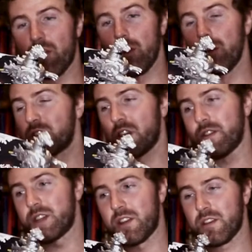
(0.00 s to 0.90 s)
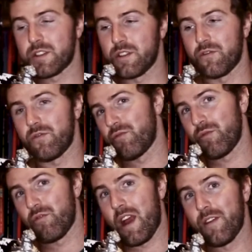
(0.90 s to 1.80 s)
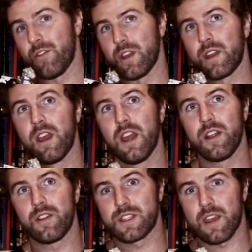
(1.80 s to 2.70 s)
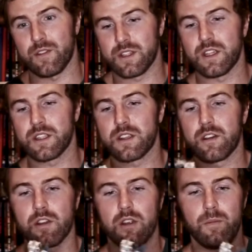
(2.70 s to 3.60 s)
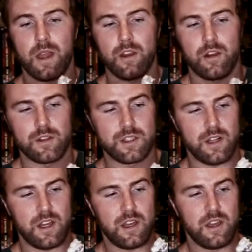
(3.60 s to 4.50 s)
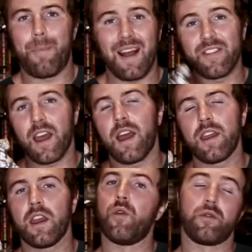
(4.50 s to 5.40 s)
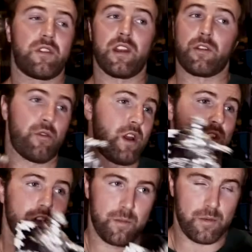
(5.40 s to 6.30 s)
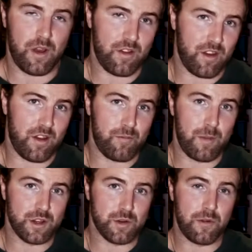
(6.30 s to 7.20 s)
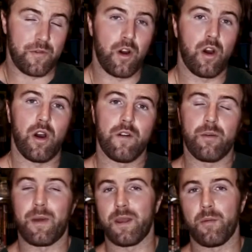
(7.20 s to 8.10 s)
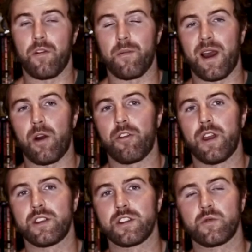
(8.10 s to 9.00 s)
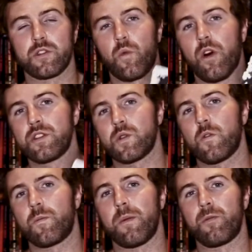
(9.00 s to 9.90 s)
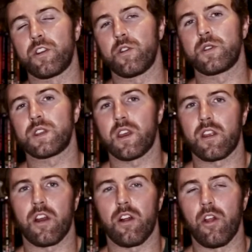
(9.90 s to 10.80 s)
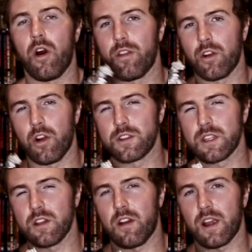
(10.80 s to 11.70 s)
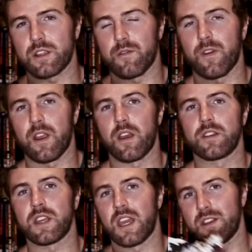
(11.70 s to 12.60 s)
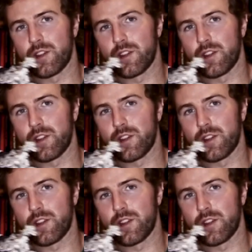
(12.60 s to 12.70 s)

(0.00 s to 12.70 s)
a close contender to rivaling the 70s Mechagodzilla. Bandai did a great job, as I've mentioned before, of the Mighty Morphin Power Rangers, with the ones who've been producing a lot of the Godzilla action figures in